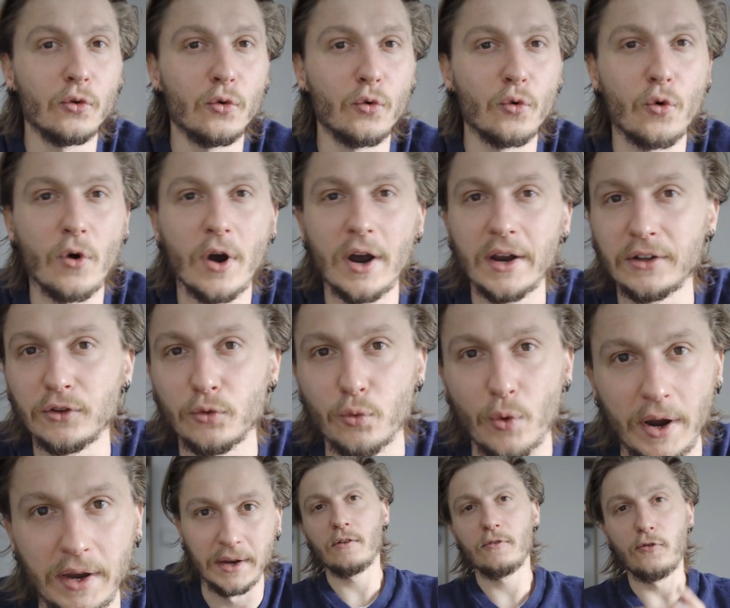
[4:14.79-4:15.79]
right
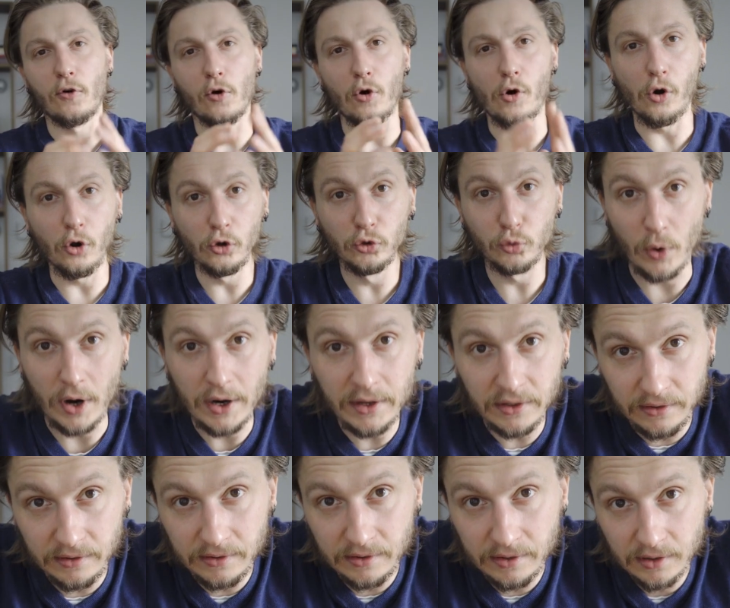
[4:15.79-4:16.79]
way? For old
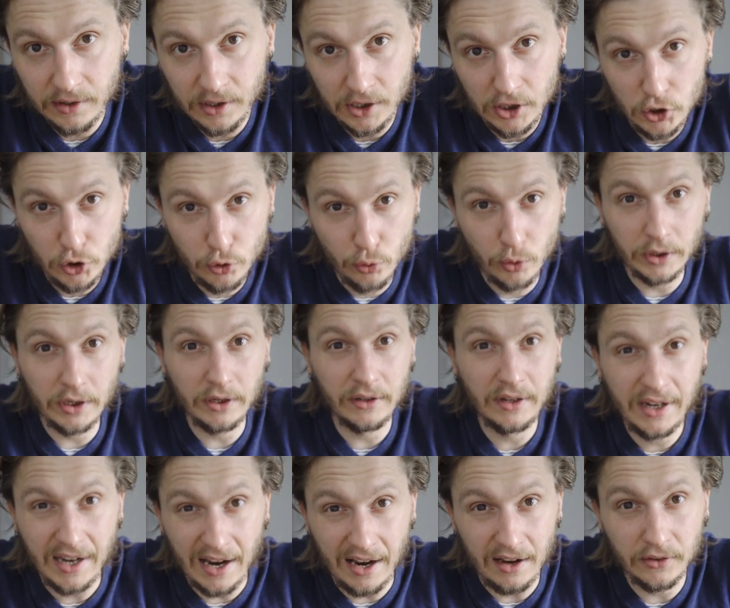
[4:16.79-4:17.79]
wines, you want to
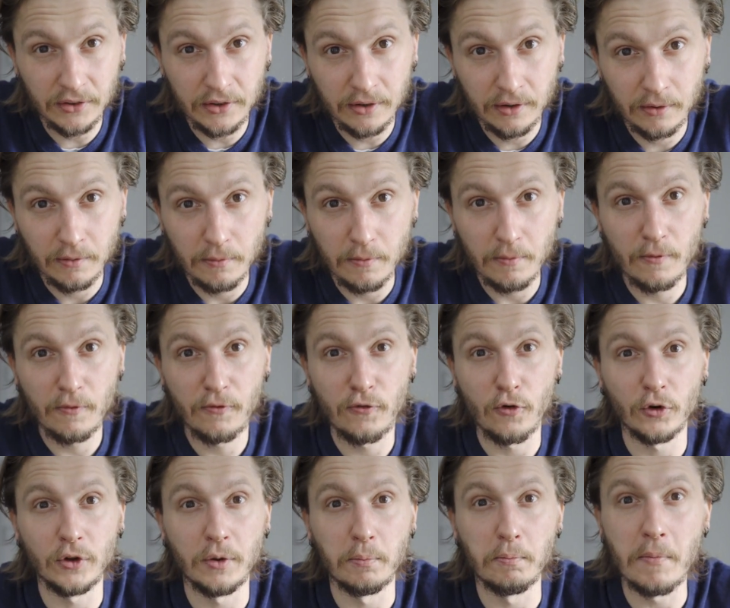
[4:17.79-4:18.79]
decant
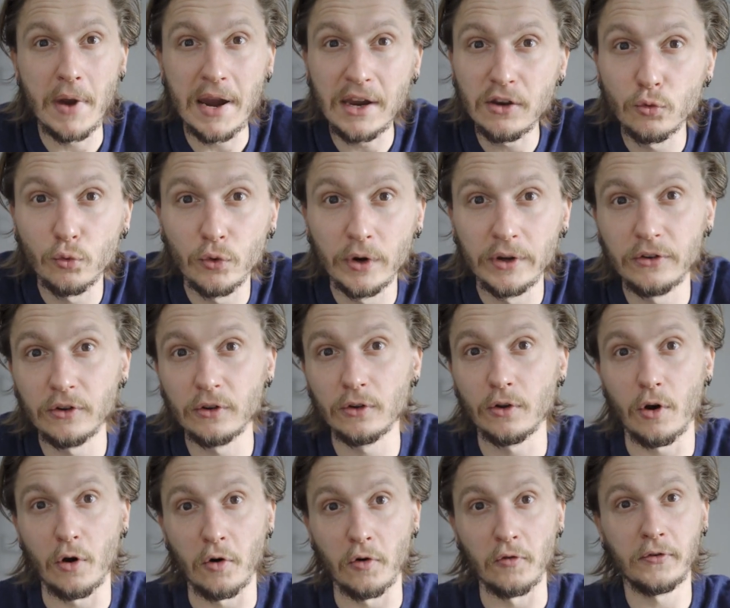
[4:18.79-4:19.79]
for the main reason
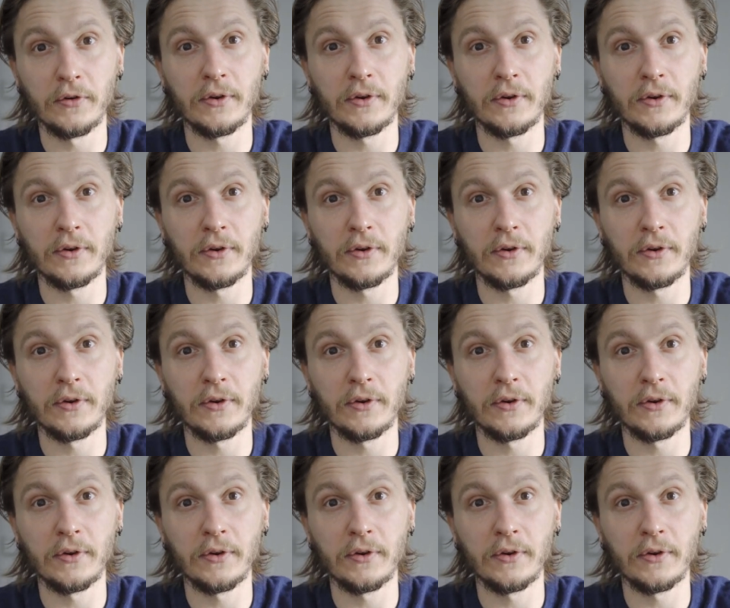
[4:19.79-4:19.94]
of